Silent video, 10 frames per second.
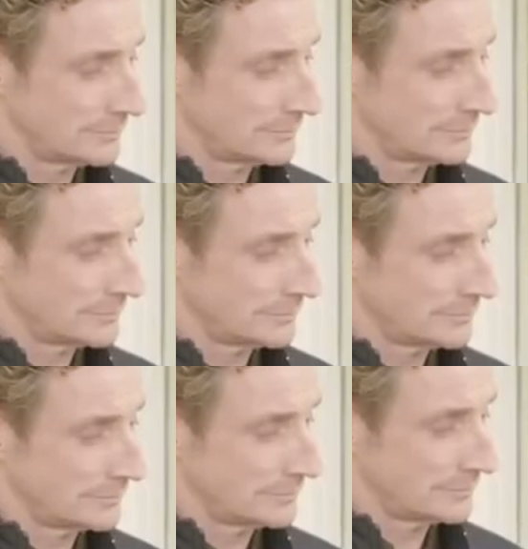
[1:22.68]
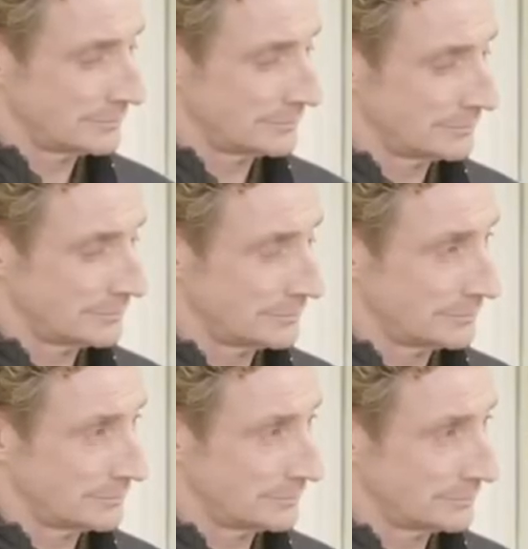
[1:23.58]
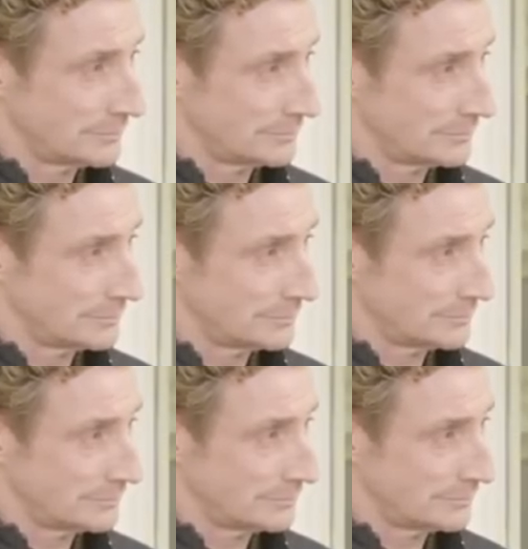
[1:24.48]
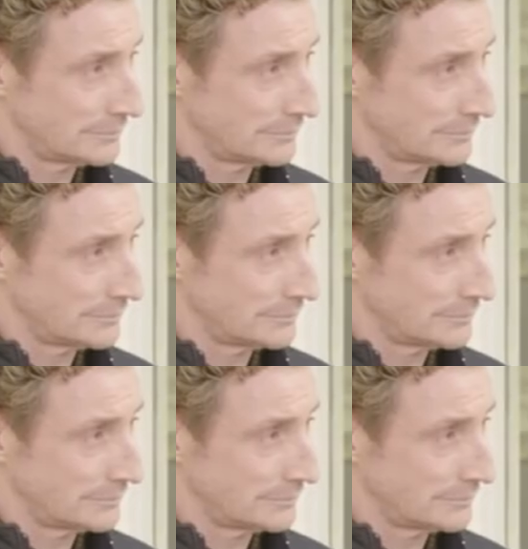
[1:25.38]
No words are spoken by the person on screen.